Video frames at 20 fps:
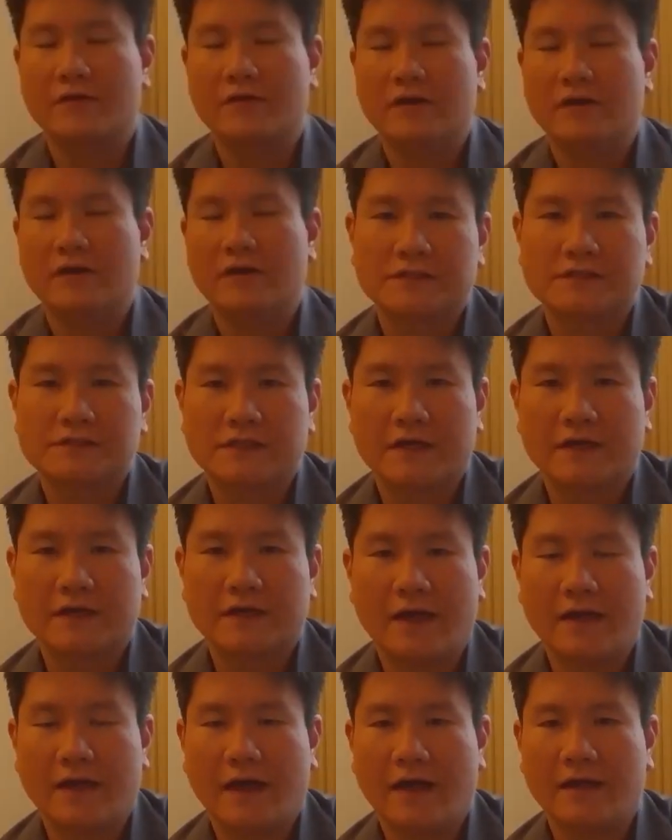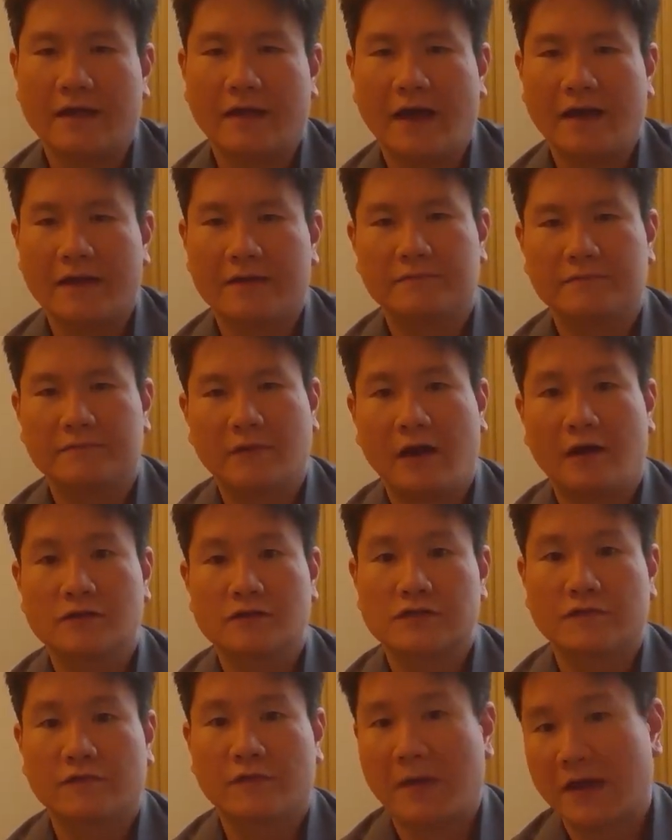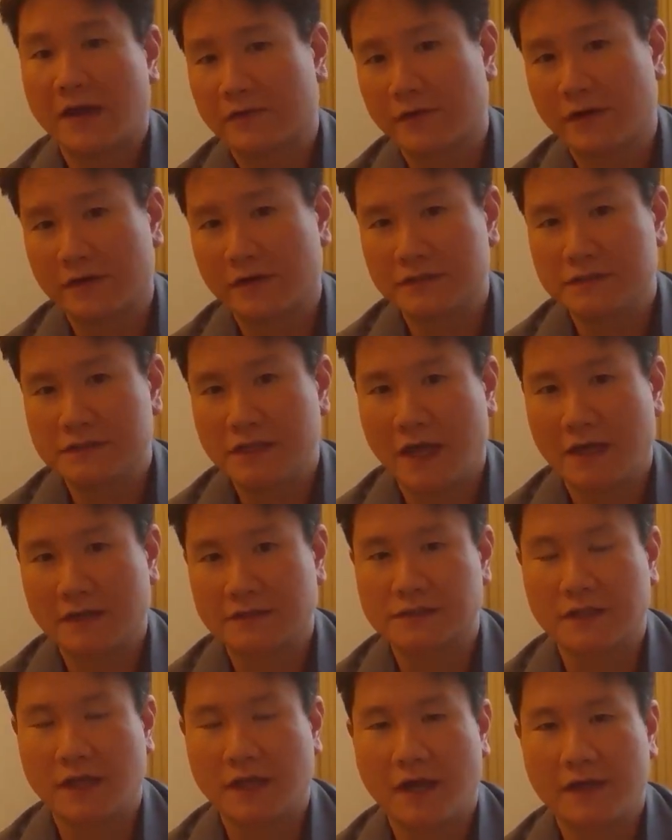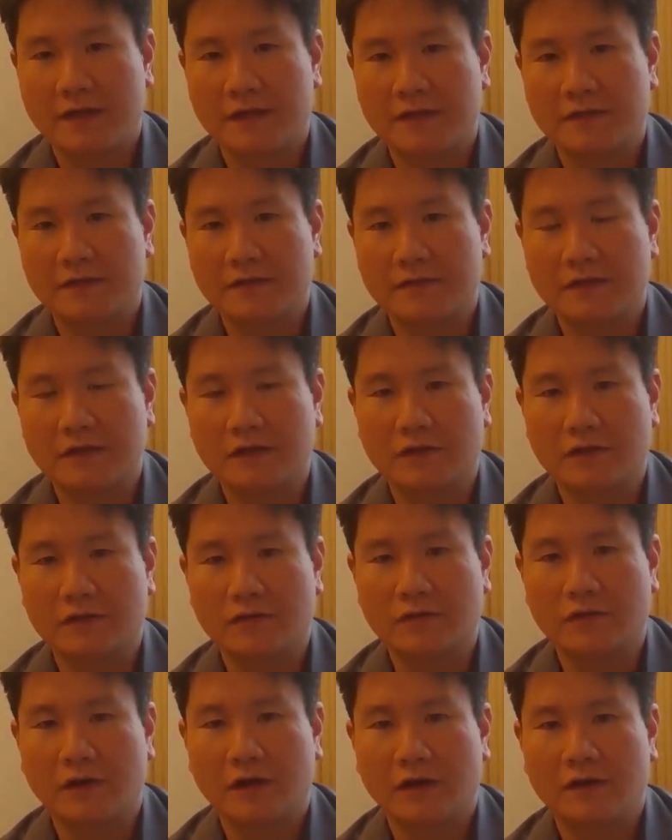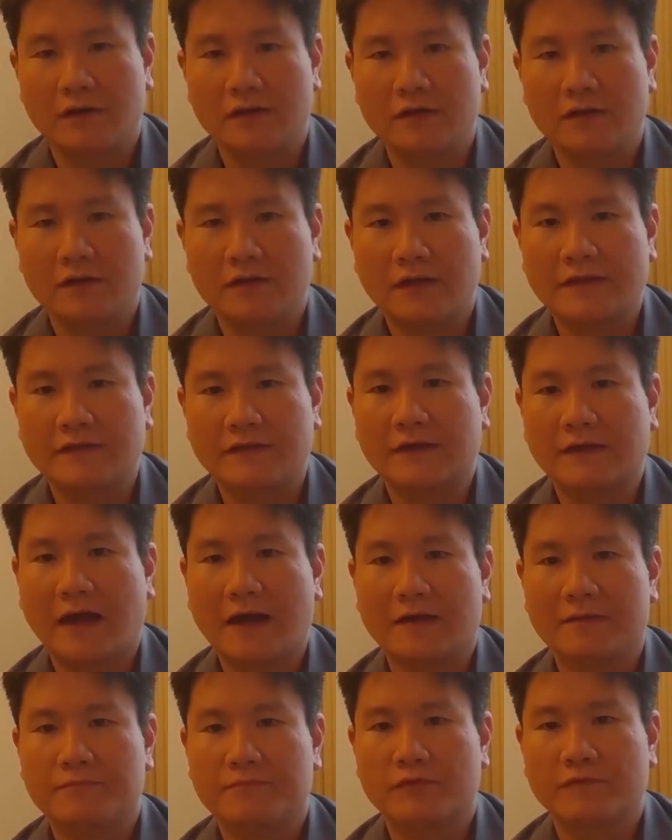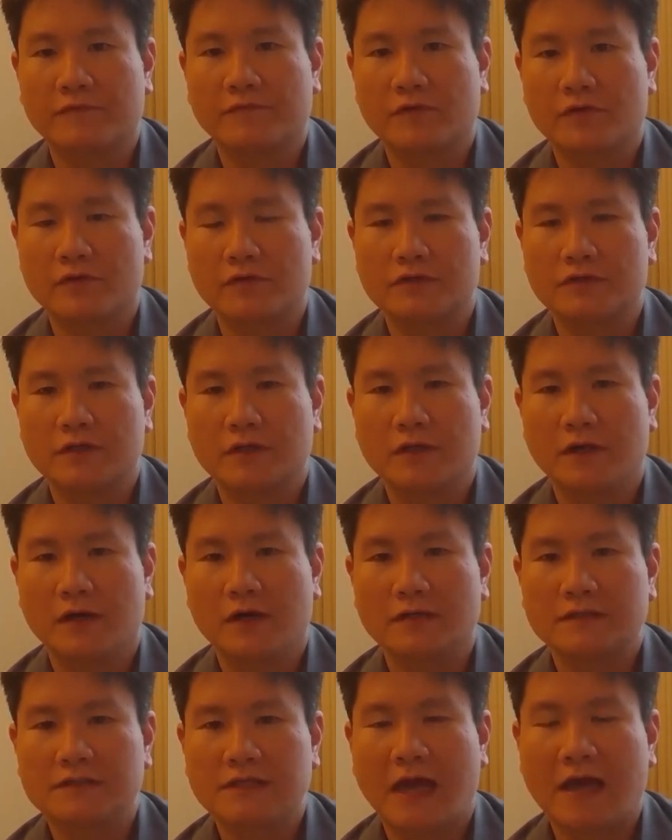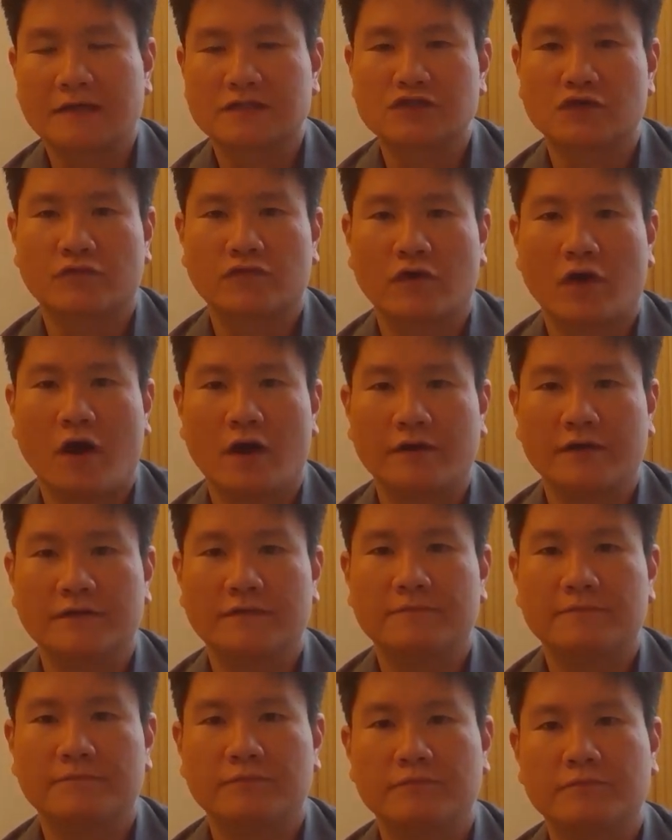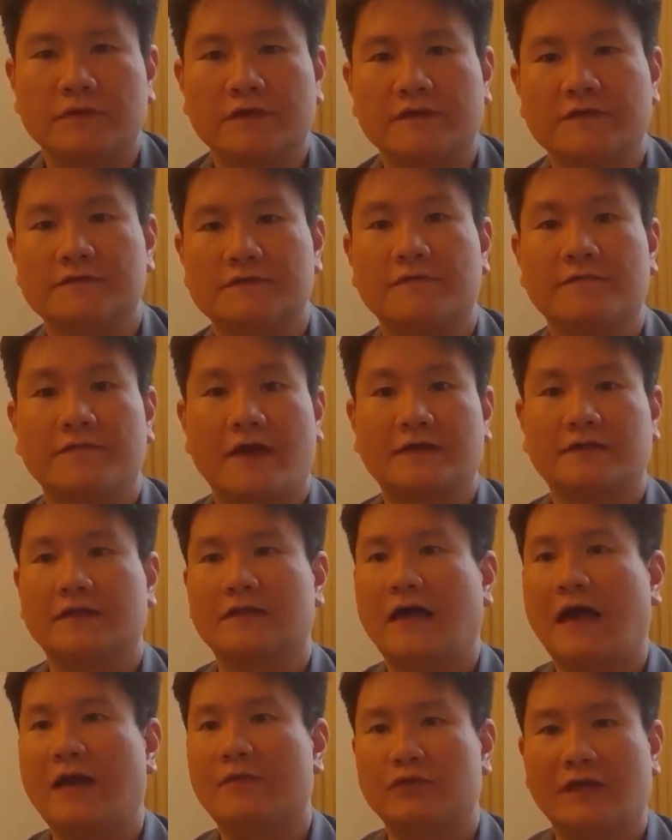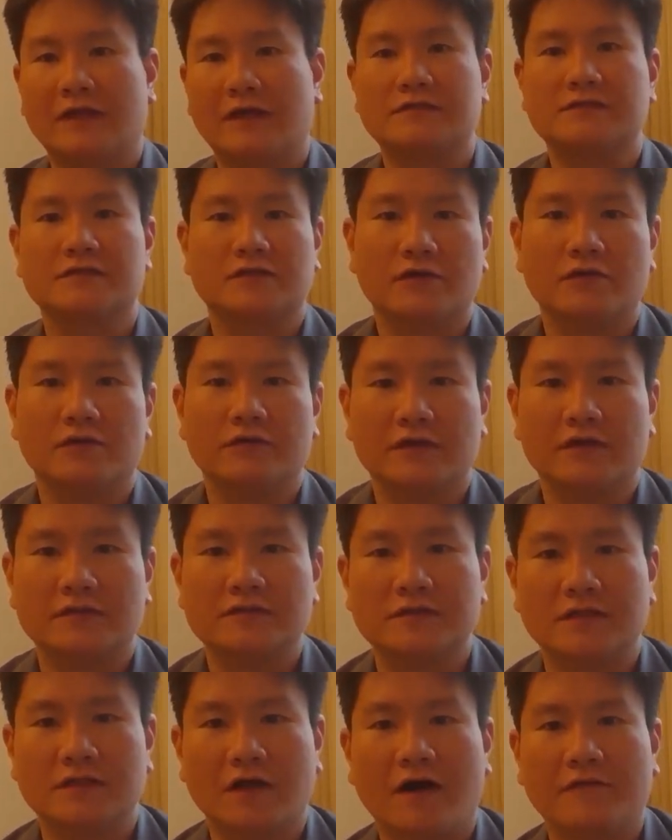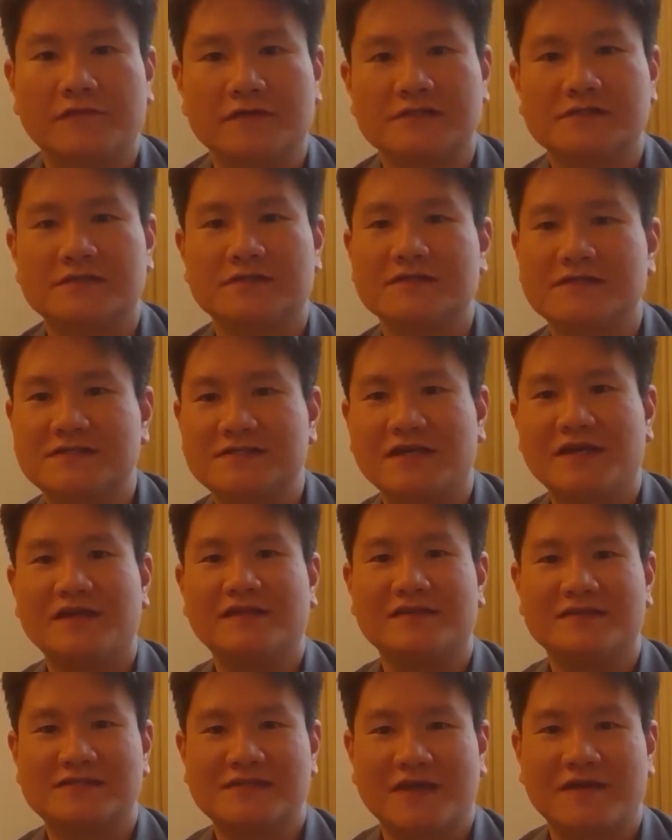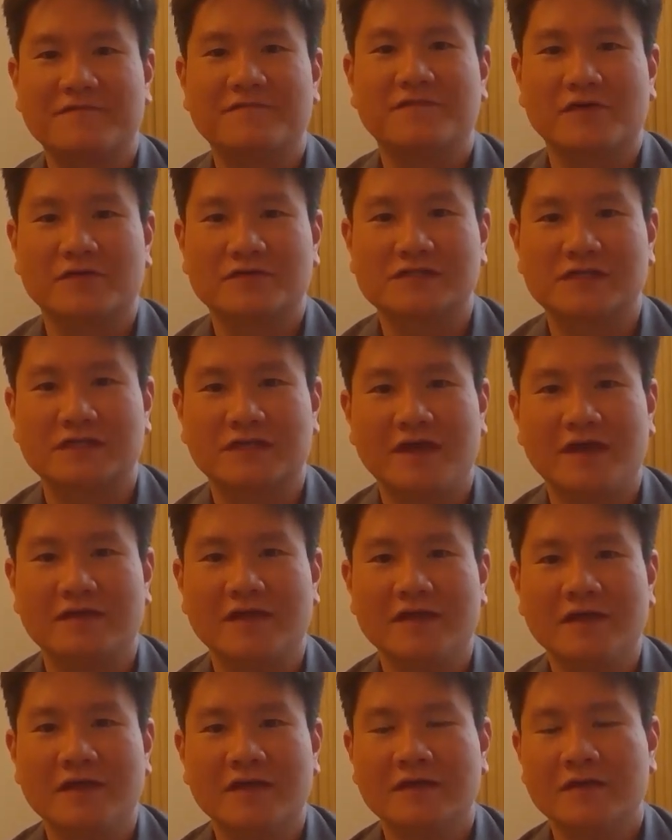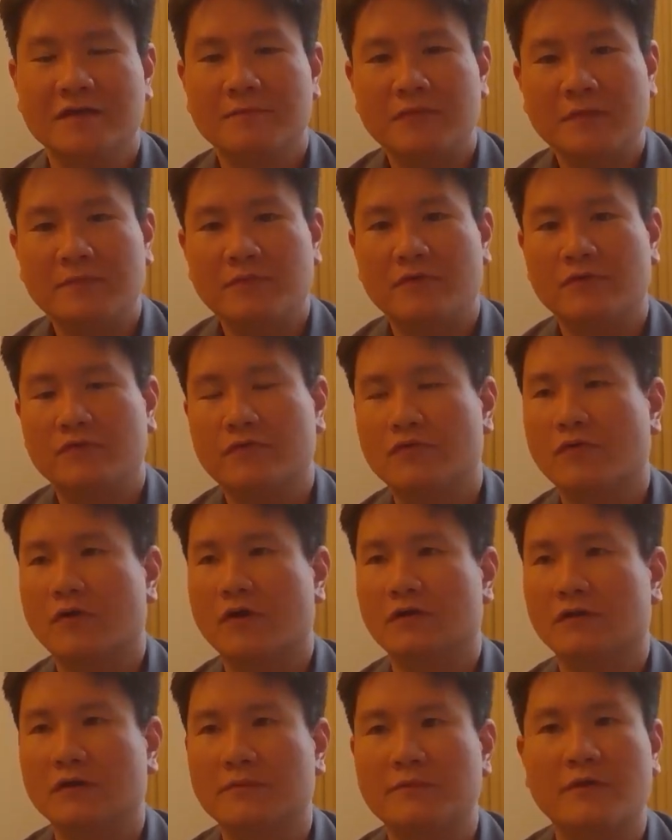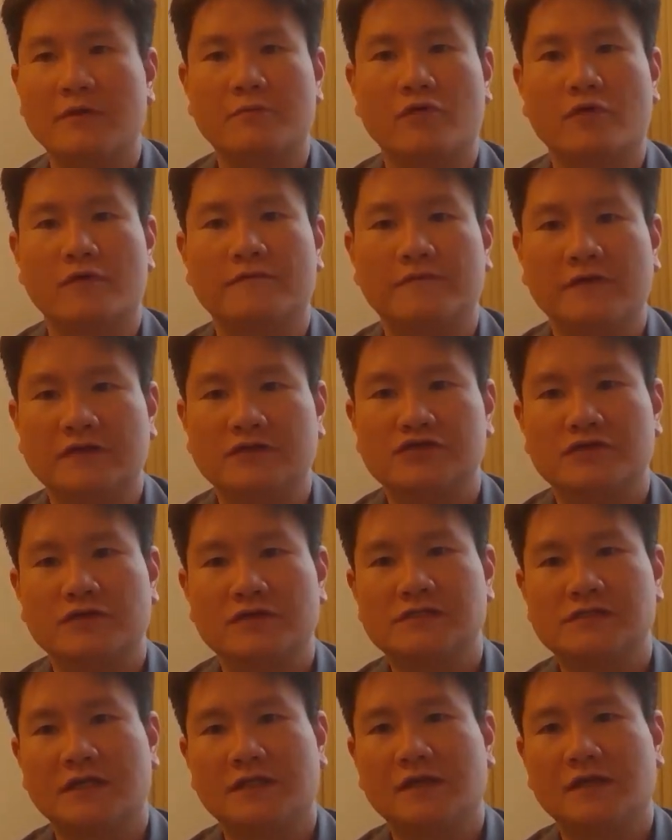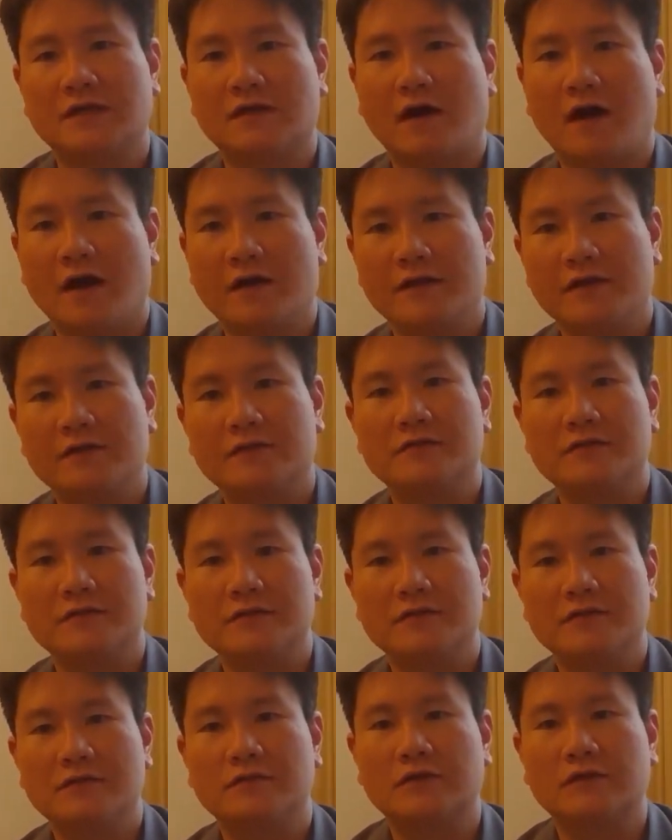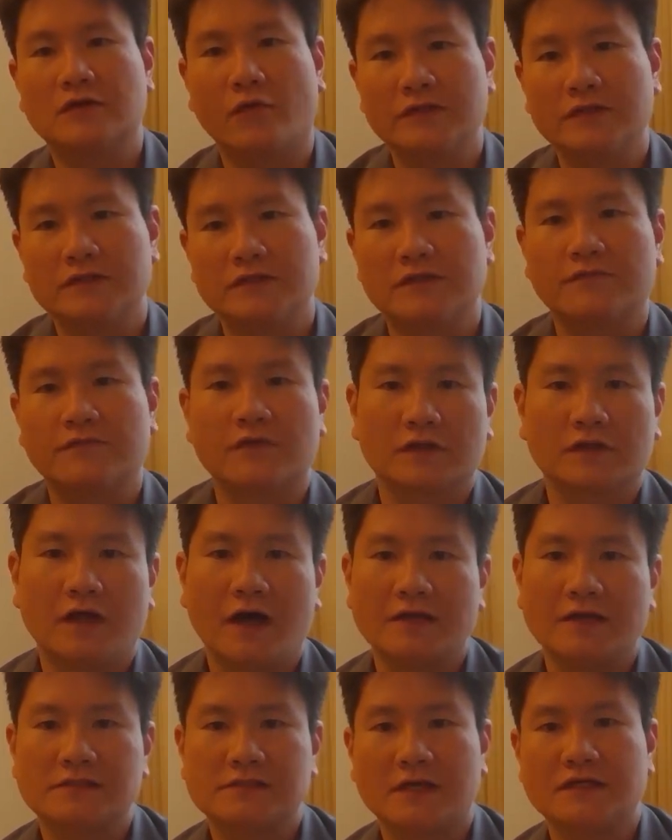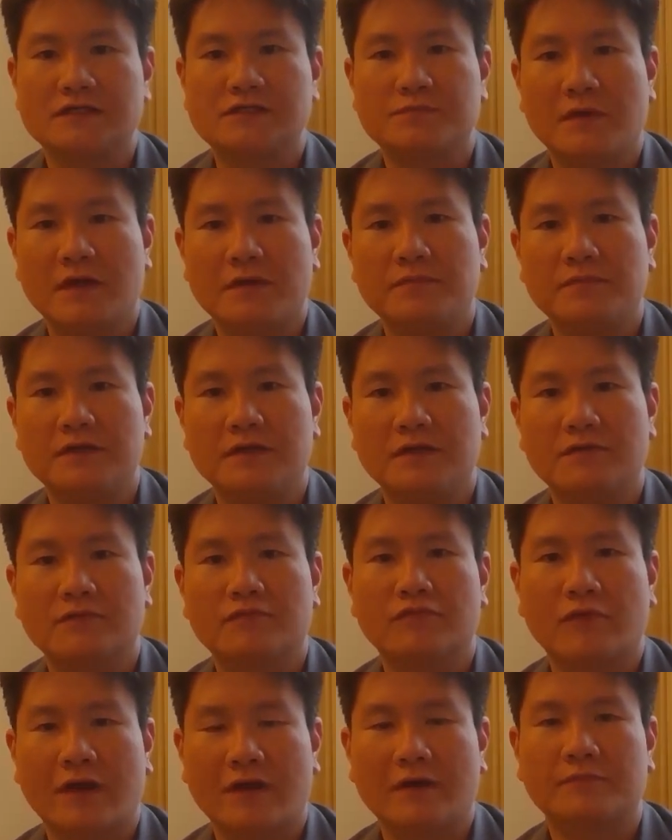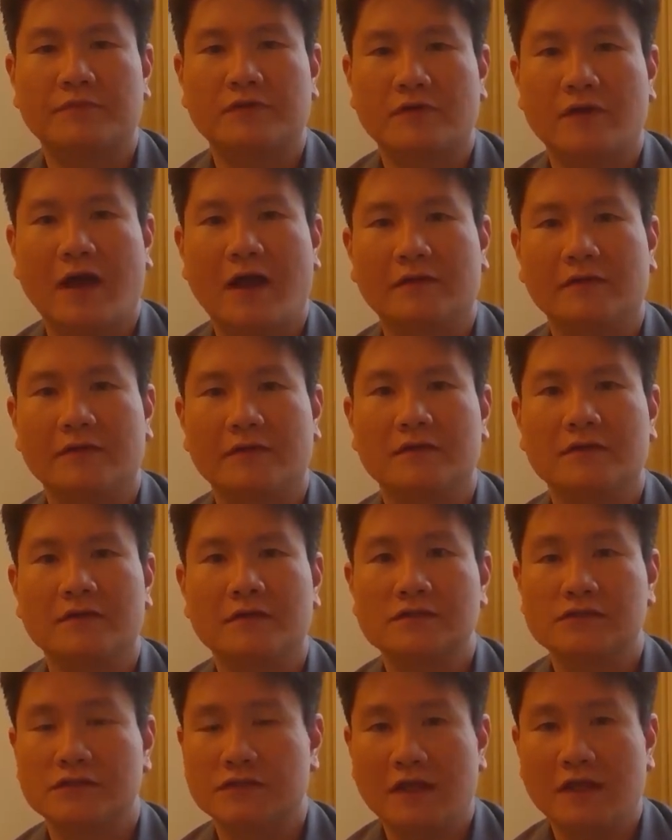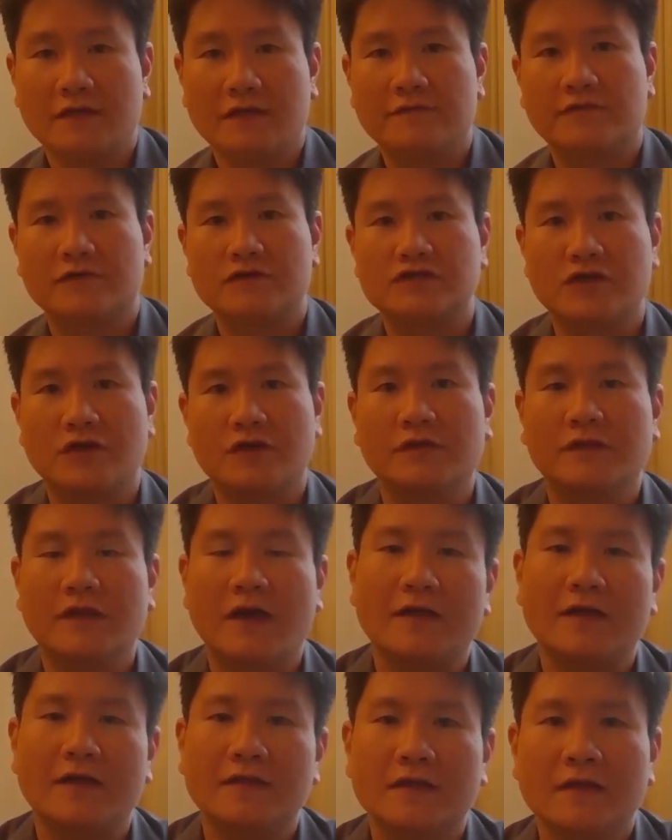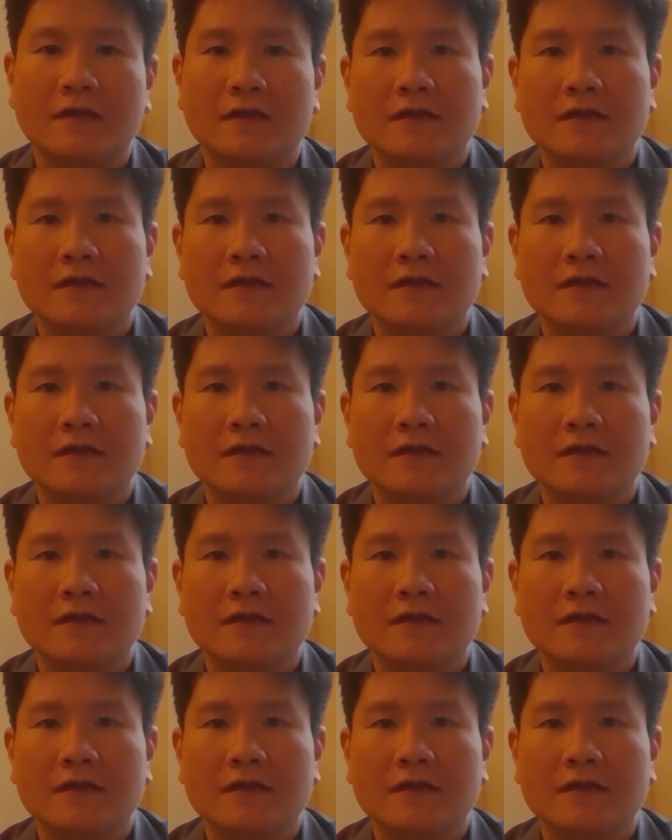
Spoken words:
I was going to say, I also have a background in tax, and I think I preferred tax over audit because of the fact that I would like to go into the office and see the same folks again. People who are a little bit more adventurous, I think audit, going to different client sites may be right up their alley. So thank you for sharing that.